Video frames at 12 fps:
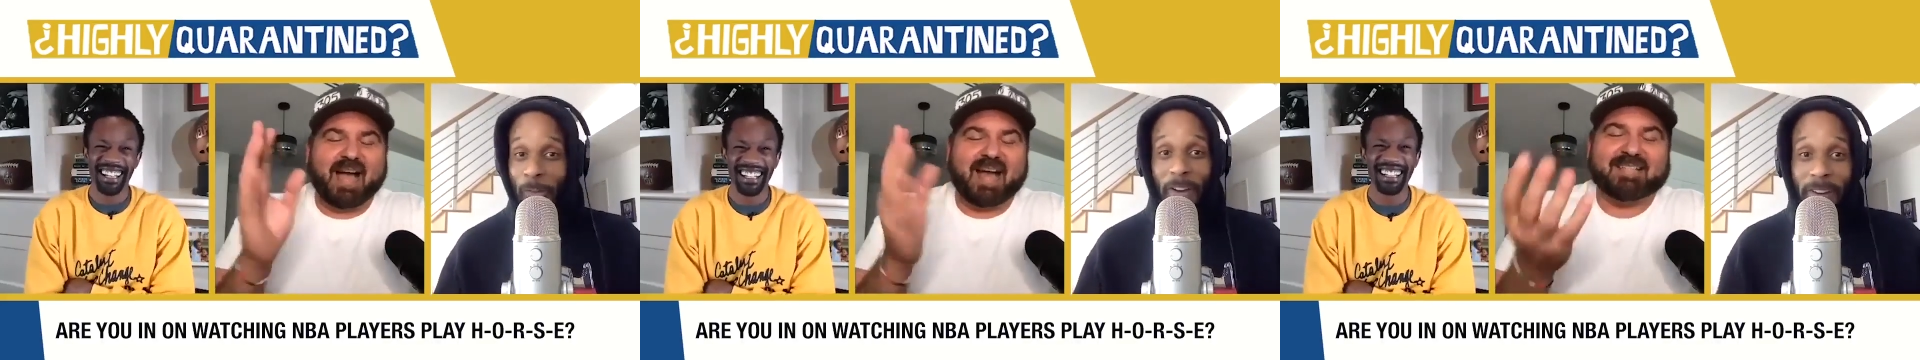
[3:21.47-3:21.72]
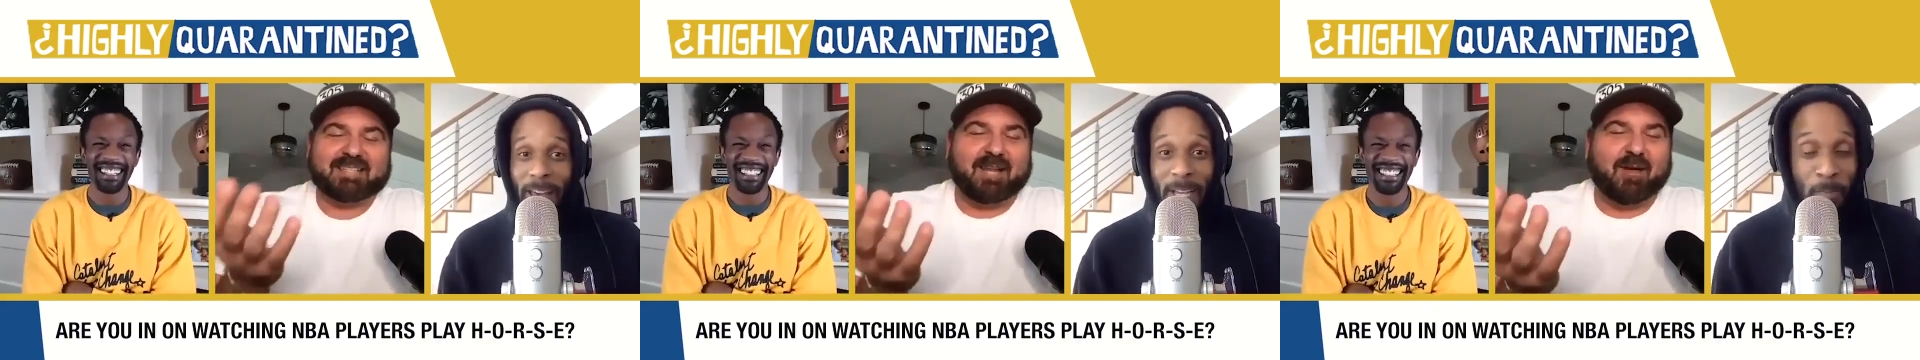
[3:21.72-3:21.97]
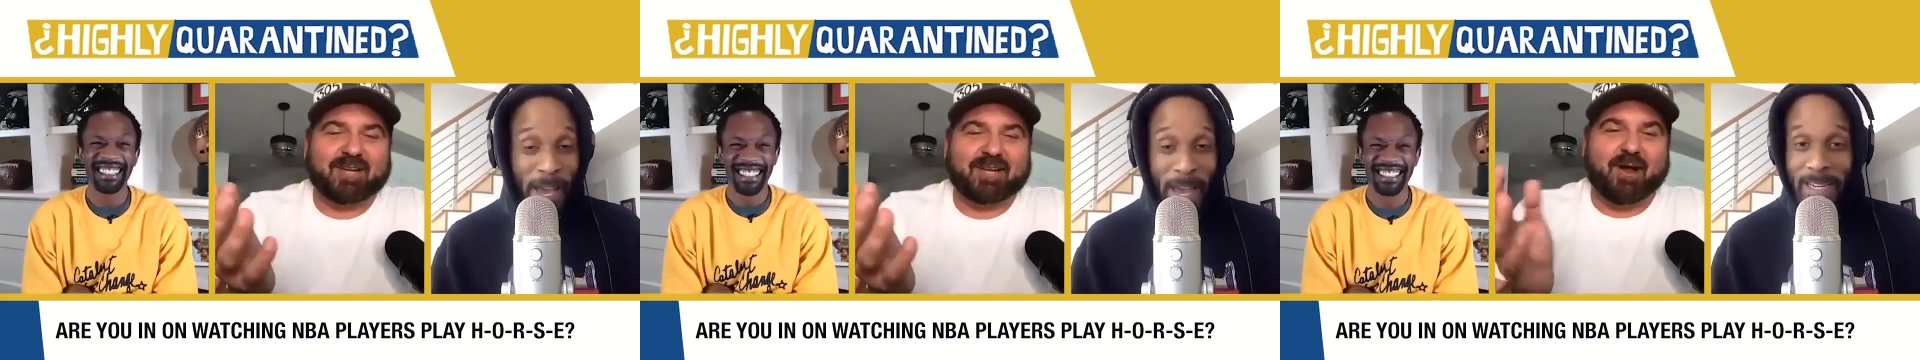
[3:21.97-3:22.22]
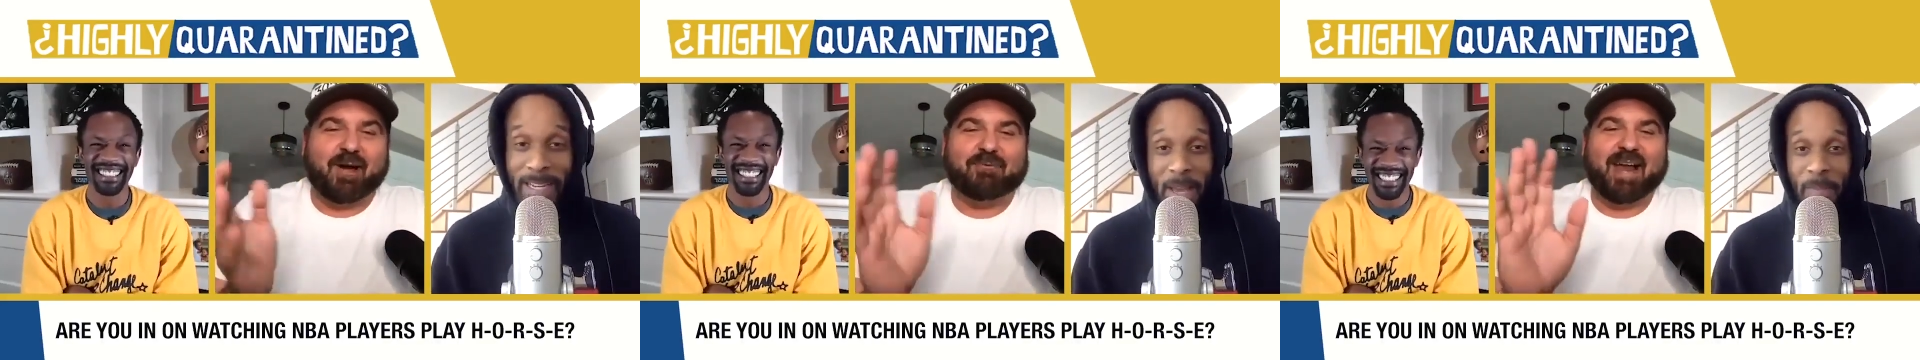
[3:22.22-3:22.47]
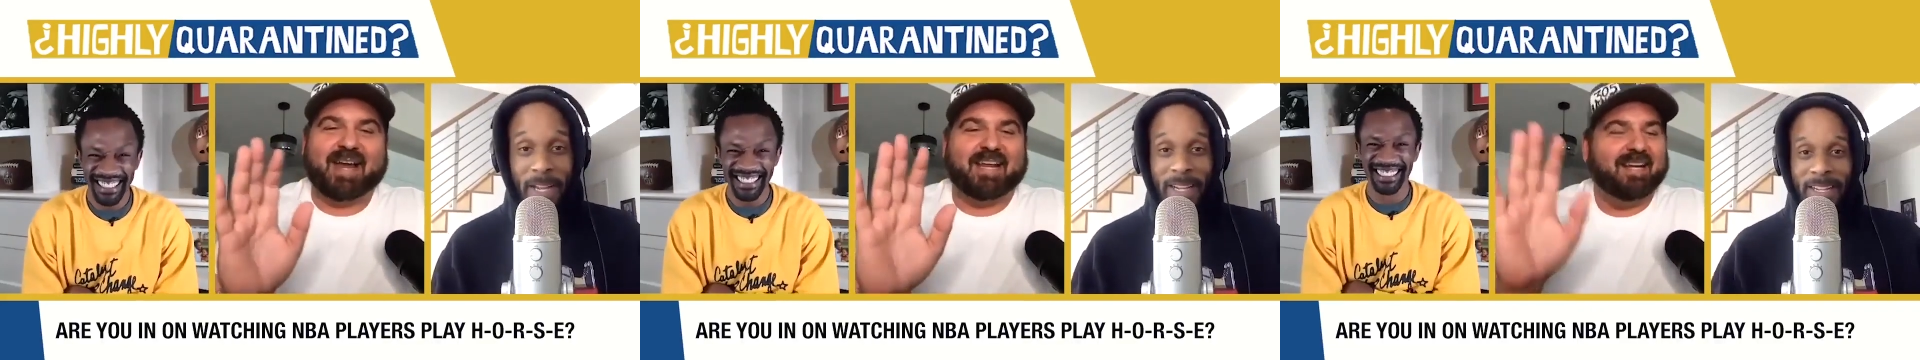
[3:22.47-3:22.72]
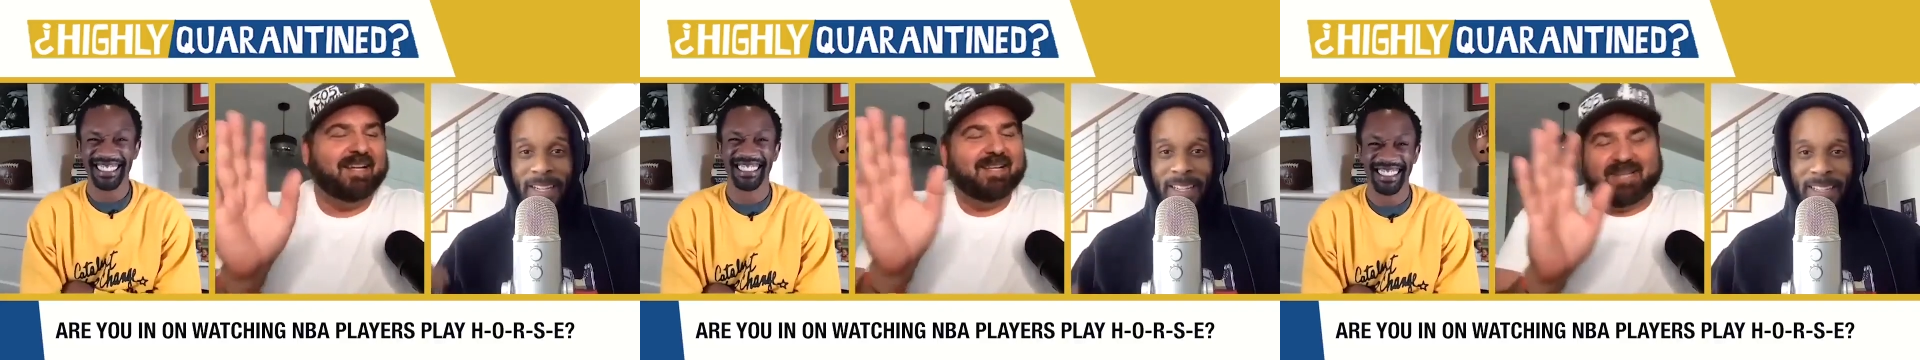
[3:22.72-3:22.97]
Speaker 1: up for the next pandemic. Already.
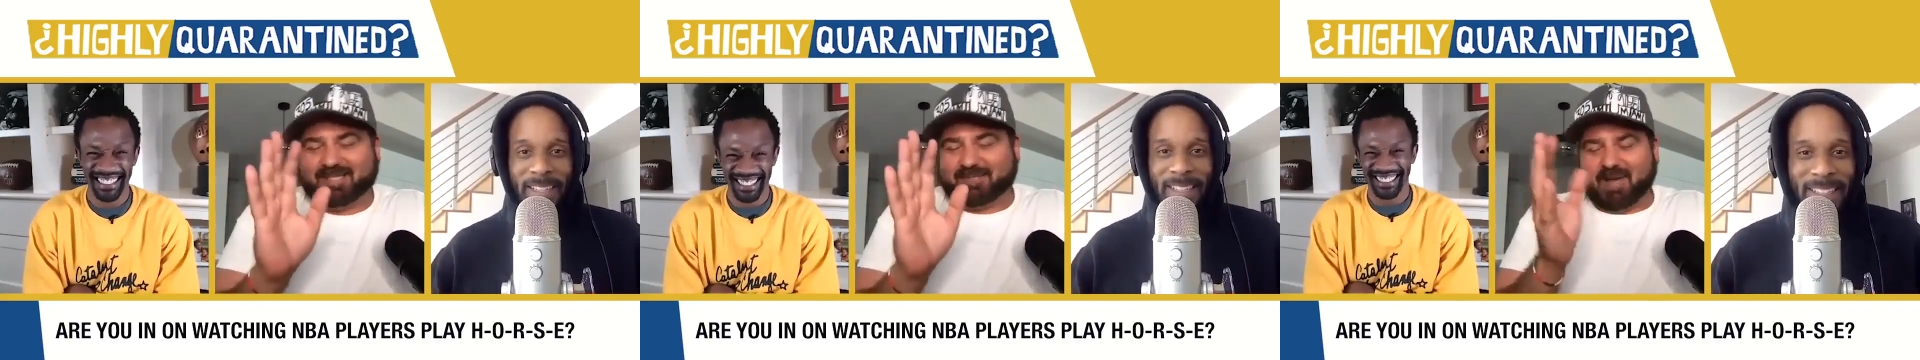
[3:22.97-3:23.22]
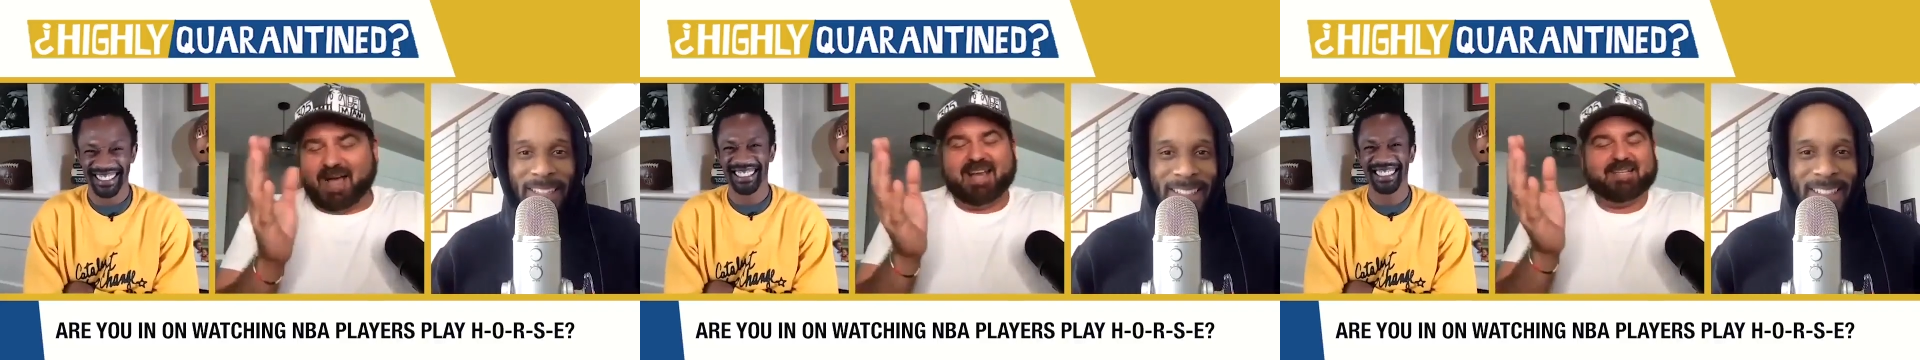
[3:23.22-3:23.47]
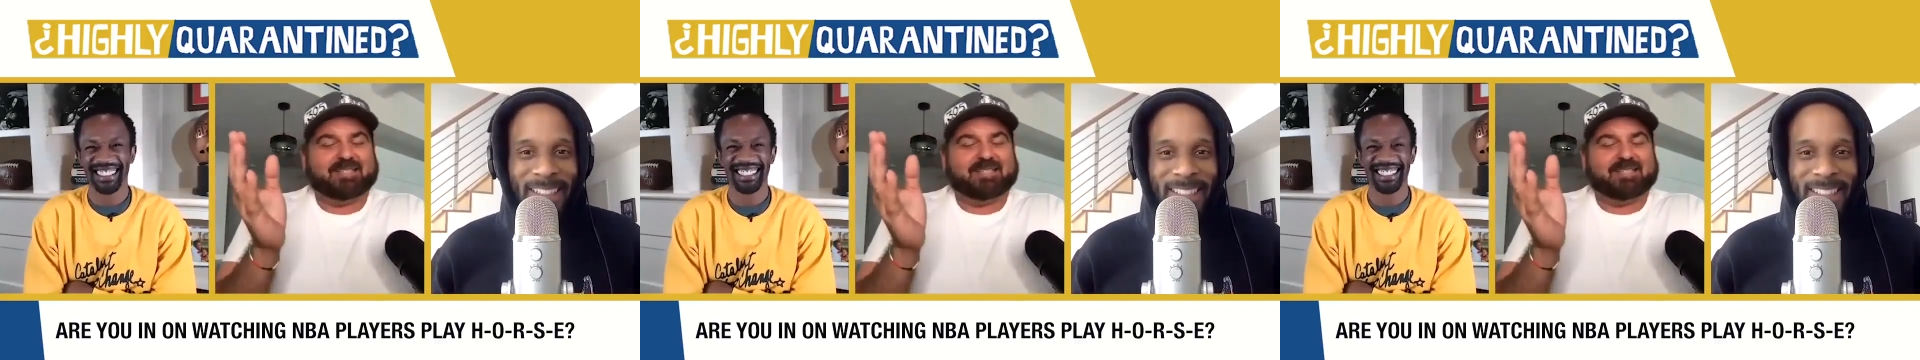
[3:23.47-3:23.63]
It's my